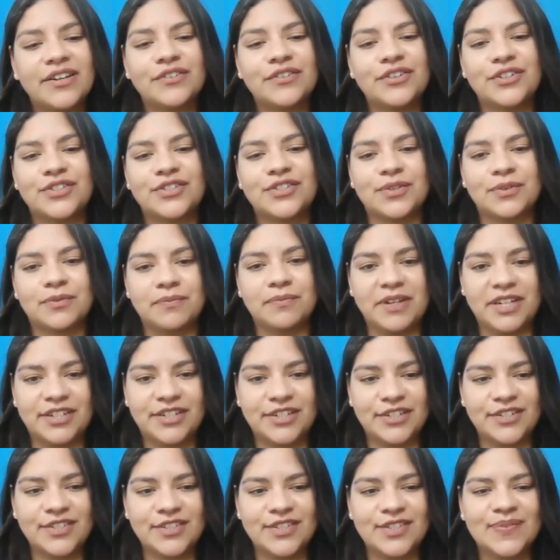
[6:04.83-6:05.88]
of your
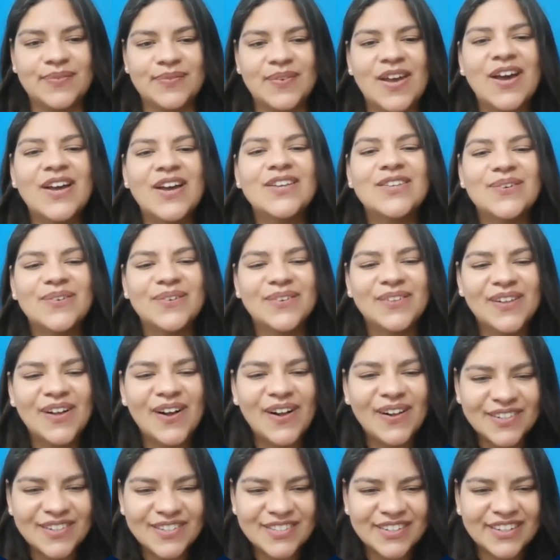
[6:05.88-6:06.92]
submissions. You will
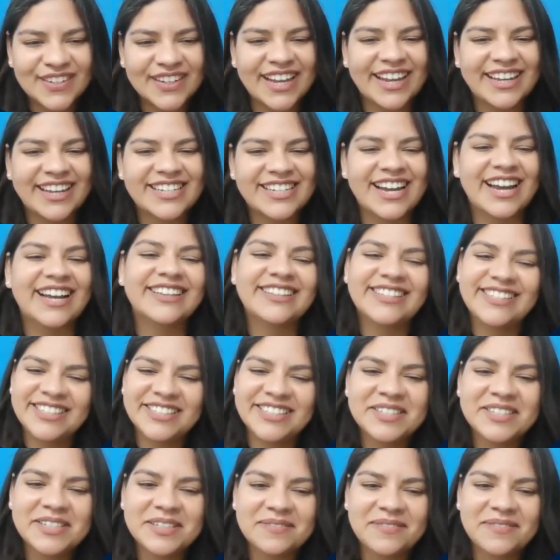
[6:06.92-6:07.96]
also get a
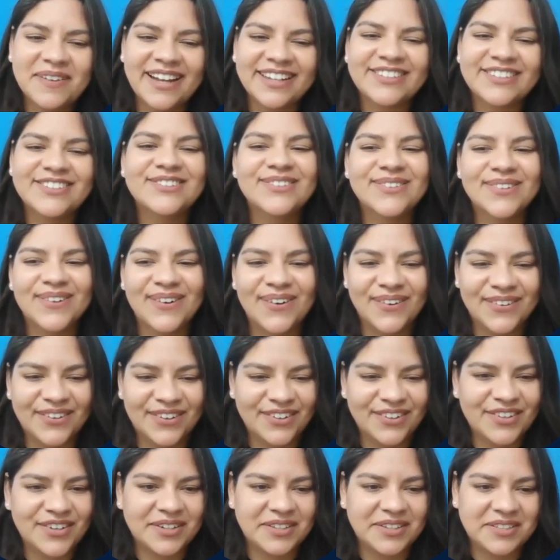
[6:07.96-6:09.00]
digital badge to honor
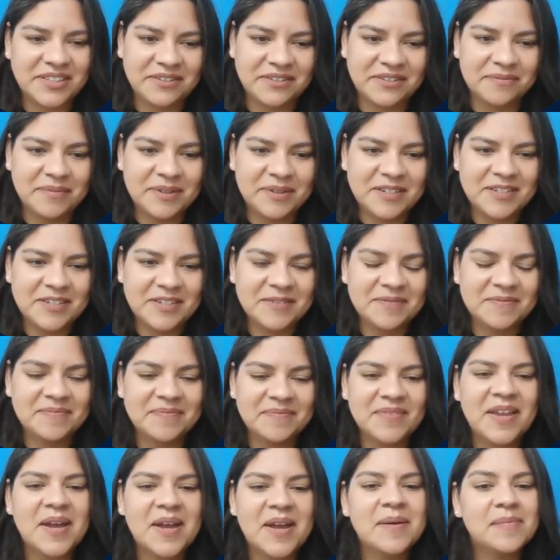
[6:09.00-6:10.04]
your achievement.
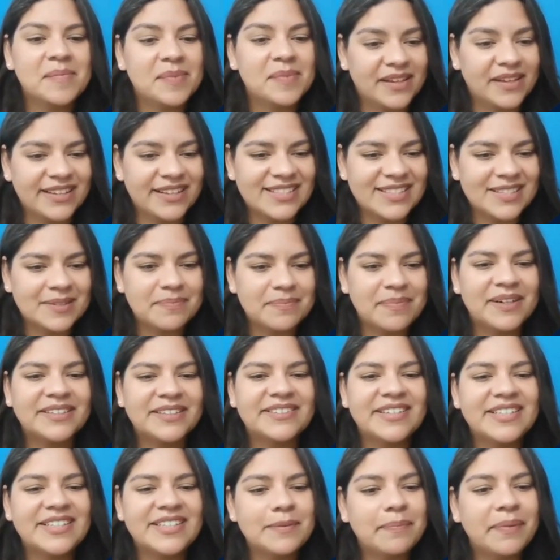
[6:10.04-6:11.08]
Plus,
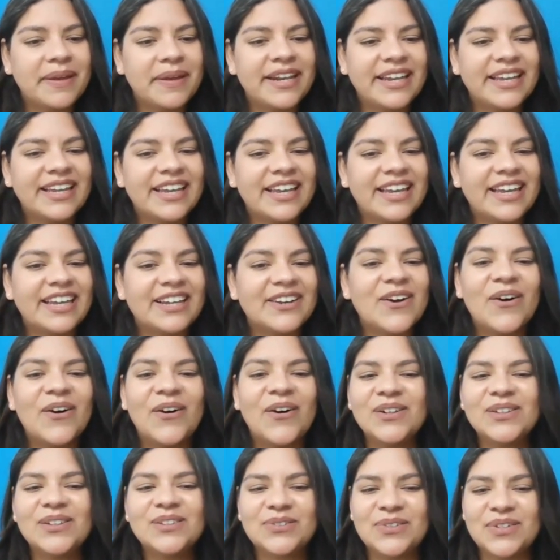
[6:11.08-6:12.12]
participating in
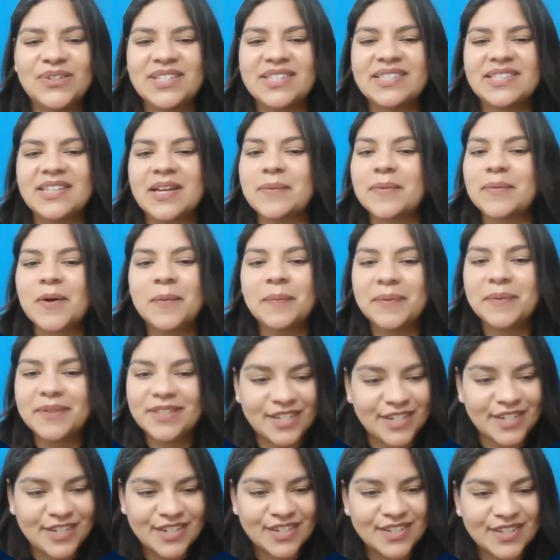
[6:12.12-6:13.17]
all three-step
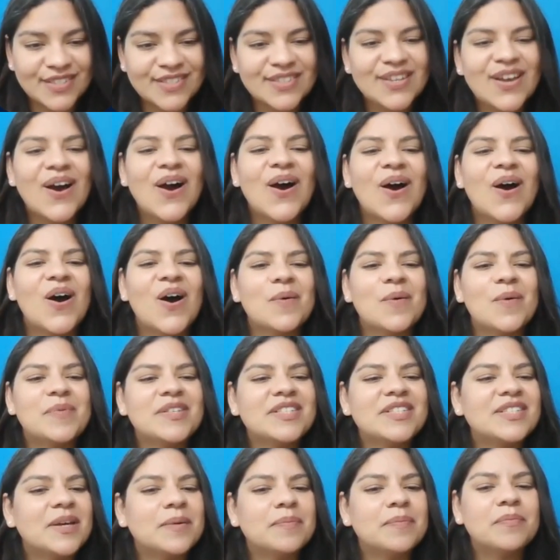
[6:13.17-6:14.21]
competitions
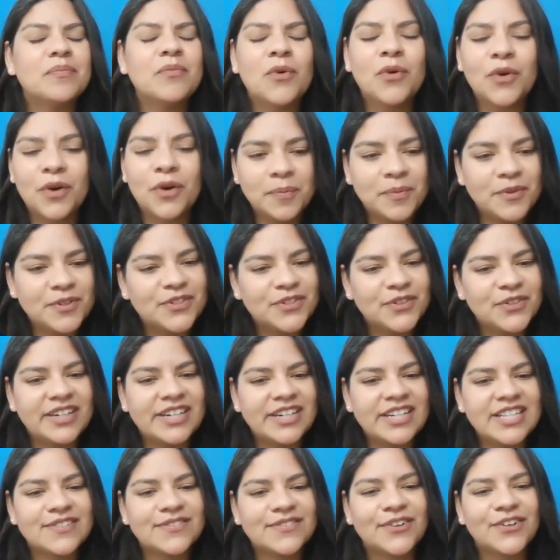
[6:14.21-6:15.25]
opens up more
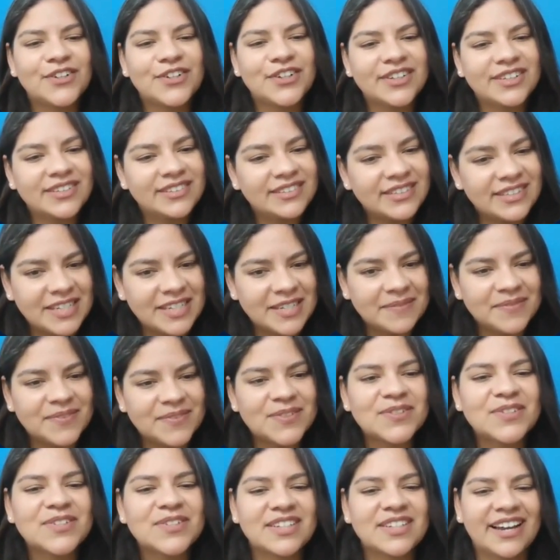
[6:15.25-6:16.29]
opportunities for your team to
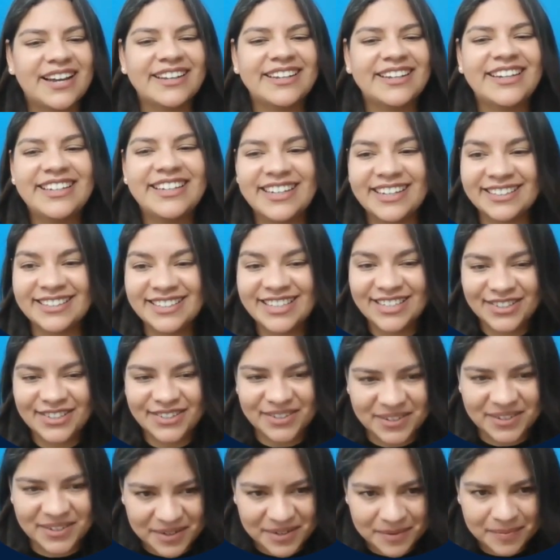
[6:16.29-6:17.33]
shine in
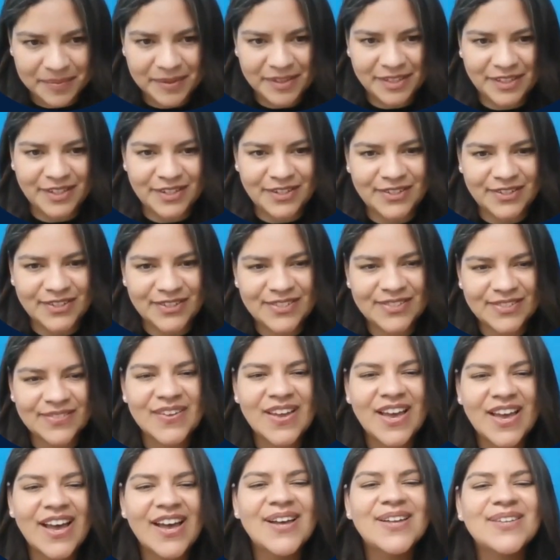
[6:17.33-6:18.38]
additional competitions.
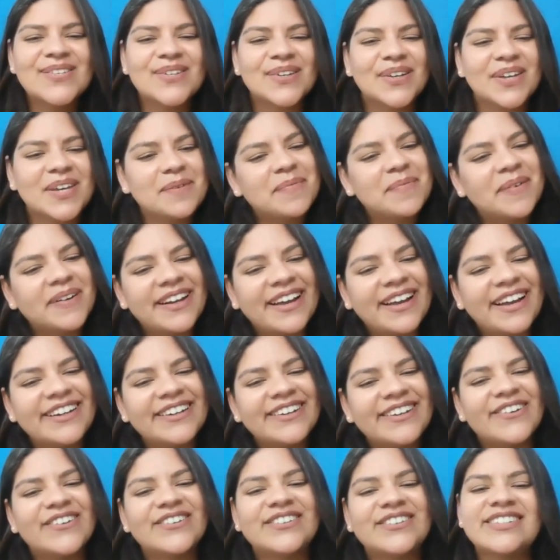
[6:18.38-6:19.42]
So keep an
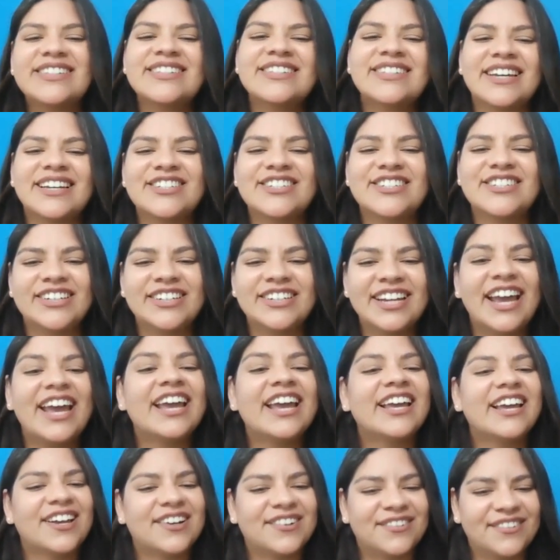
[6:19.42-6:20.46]
eye on this section
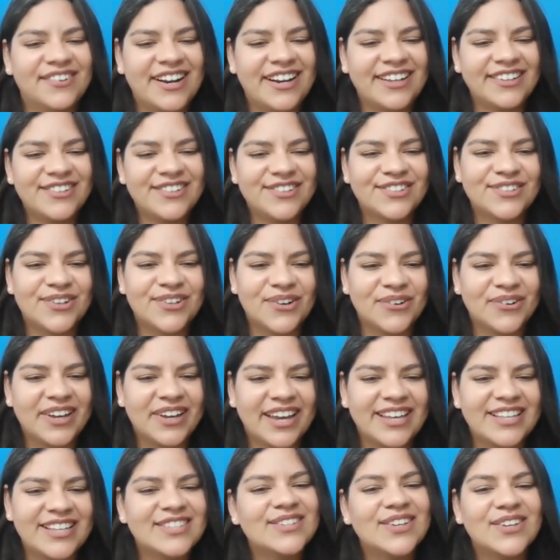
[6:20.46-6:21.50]
and get ready to
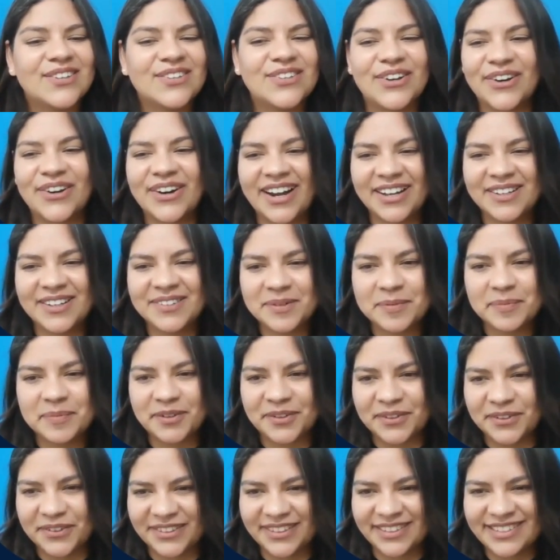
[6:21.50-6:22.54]
showcase your
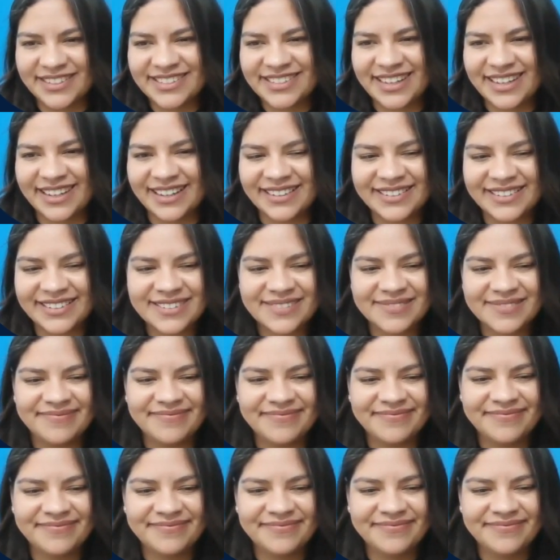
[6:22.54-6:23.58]
entrepreneurial skills.
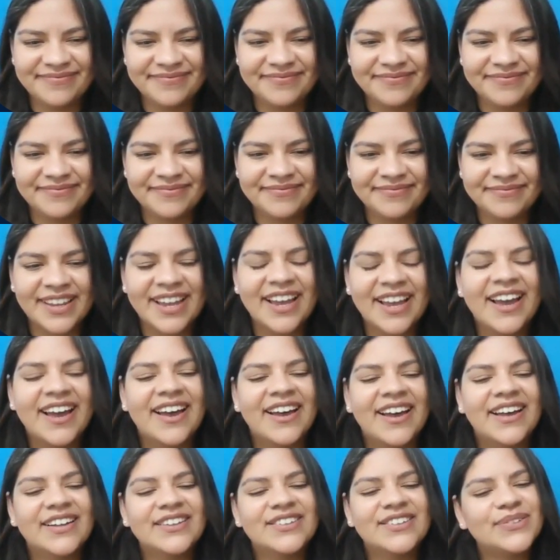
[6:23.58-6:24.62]

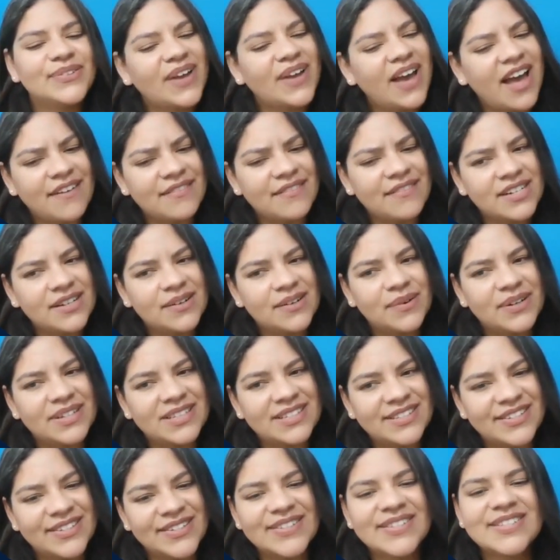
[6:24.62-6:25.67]
Do you have any
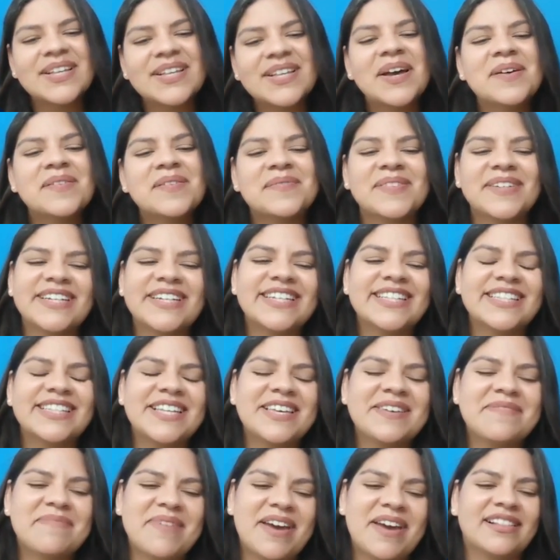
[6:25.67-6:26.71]
questions? Please
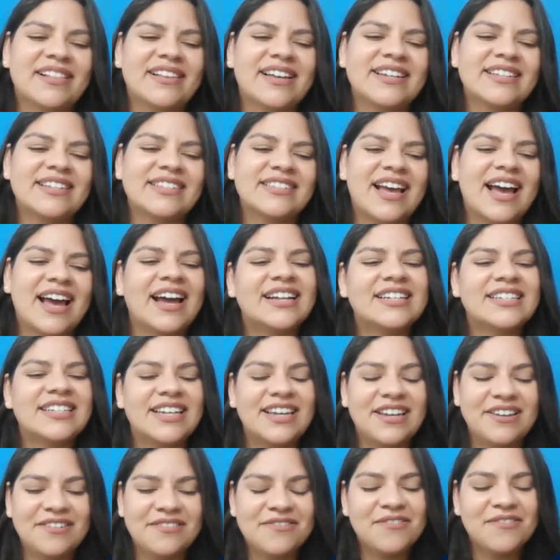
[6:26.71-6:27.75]
email us at
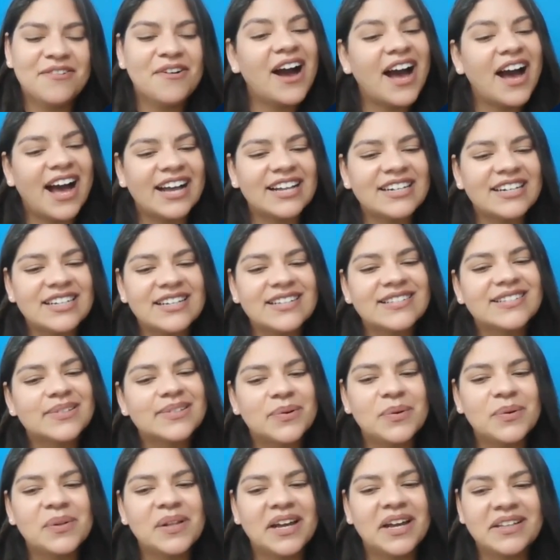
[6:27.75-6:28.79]

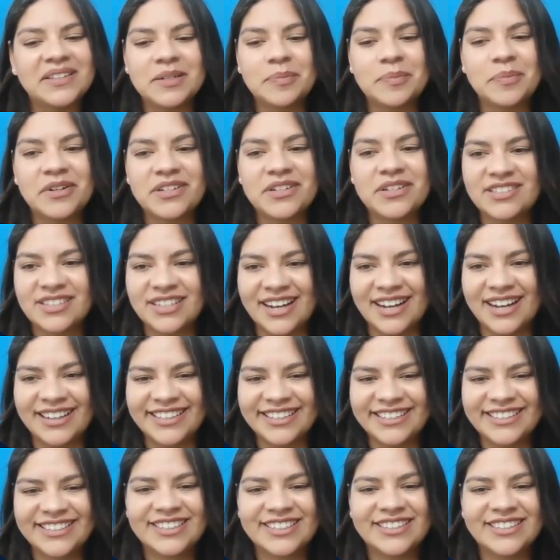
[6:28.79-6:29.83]

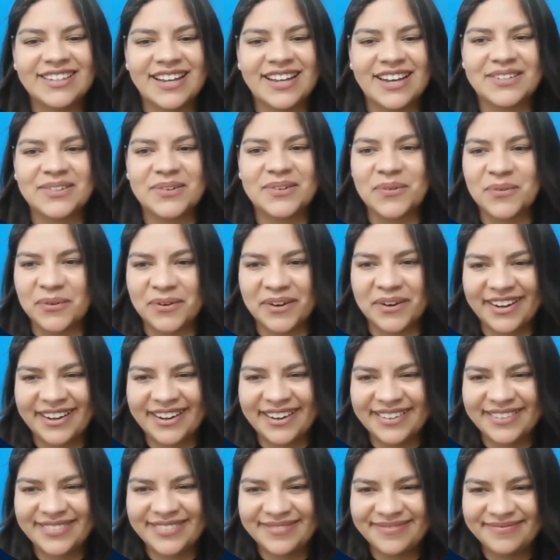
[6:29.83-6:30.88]
info@schoolenterprisechallenge.org.
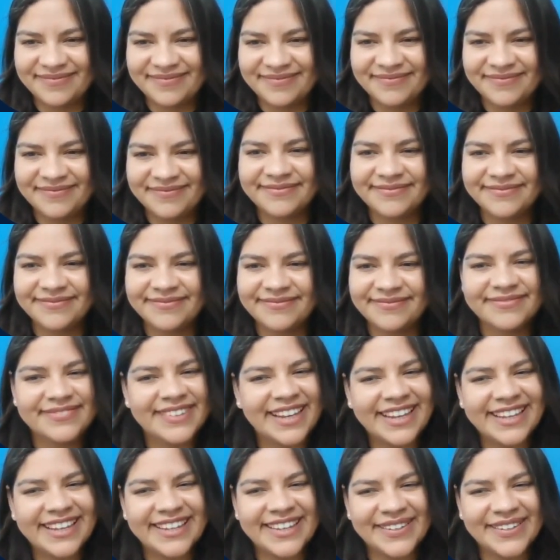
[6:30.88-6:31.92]

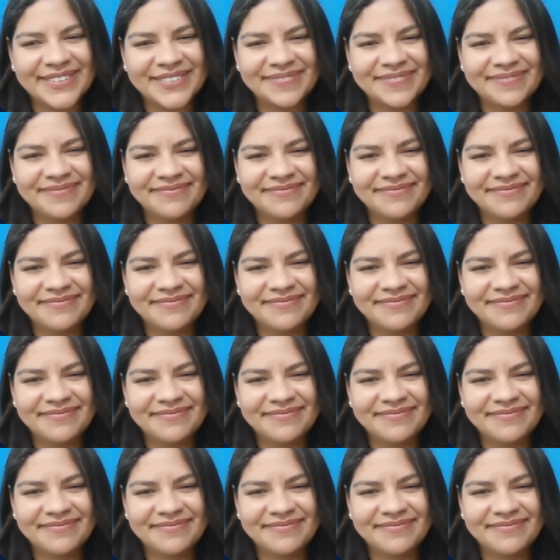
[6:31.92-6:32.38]
Thank you.